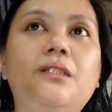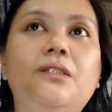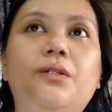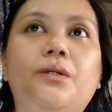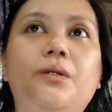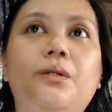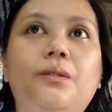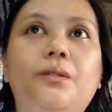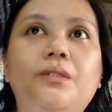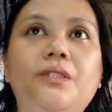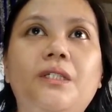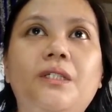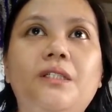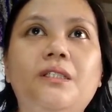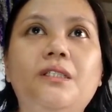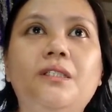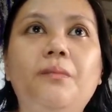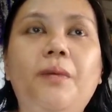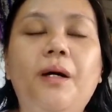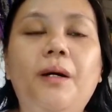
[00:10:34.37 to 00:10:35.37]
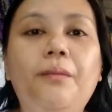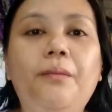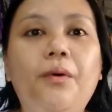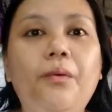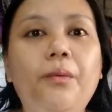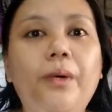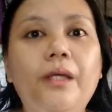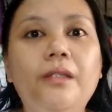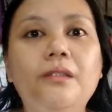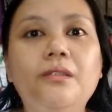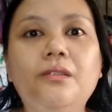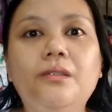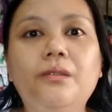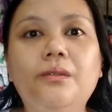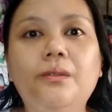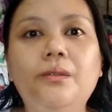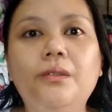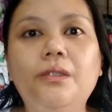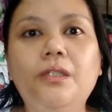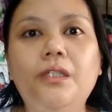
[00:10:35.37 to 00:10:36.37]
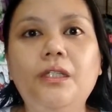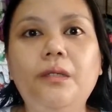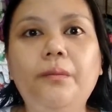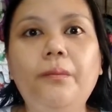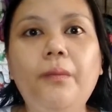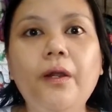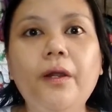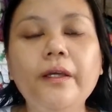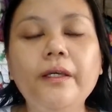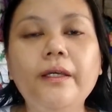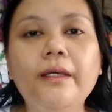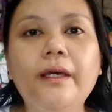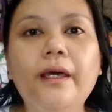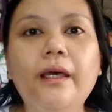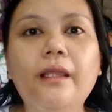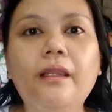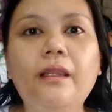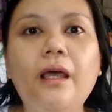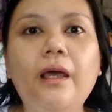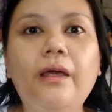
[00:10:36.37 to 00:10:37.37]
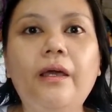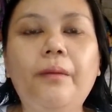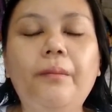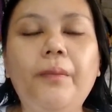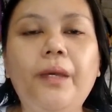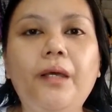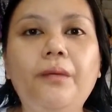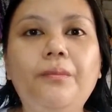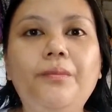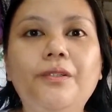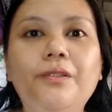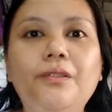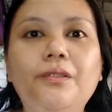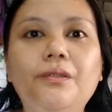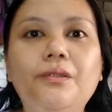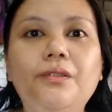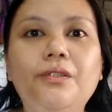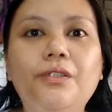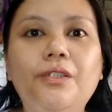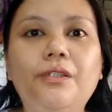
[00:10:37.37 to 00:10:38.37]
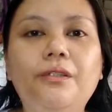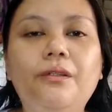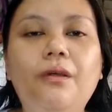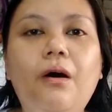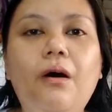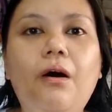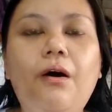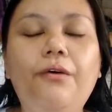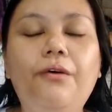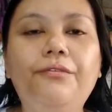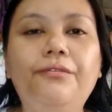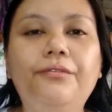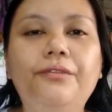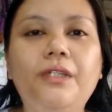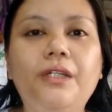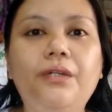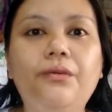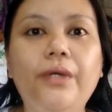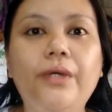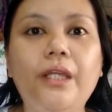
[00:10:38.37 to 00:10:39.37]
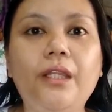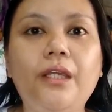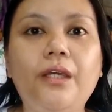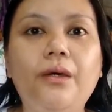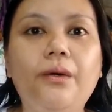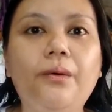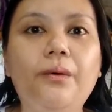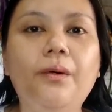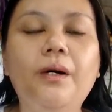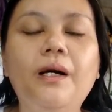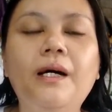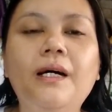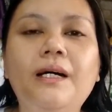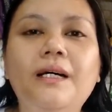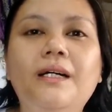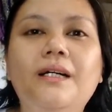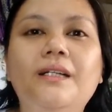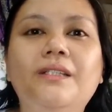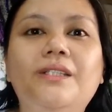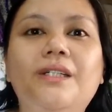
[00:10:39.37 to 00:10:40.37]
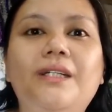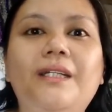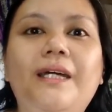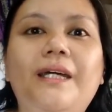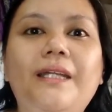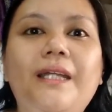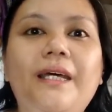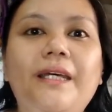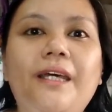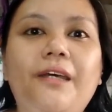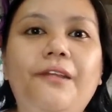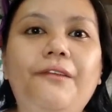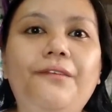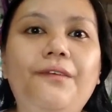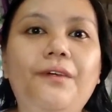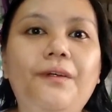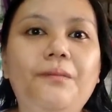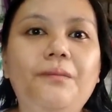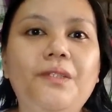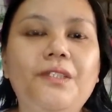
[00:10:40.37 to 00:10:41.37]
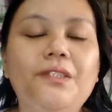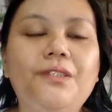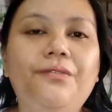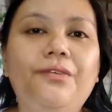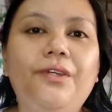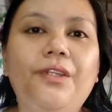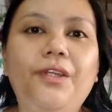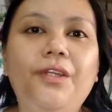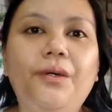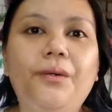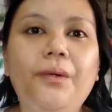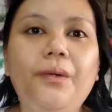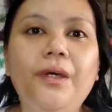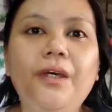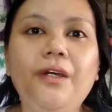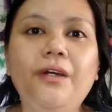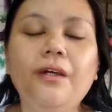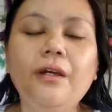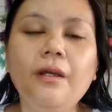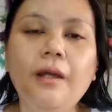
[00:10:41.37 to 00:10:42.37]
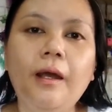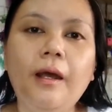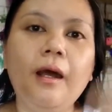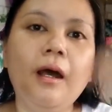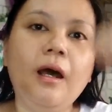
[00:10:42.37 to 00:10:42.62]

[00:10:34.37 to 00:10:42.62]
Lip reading: So since Mama went to the market, I am able to turn off the radio so that I can film this video here.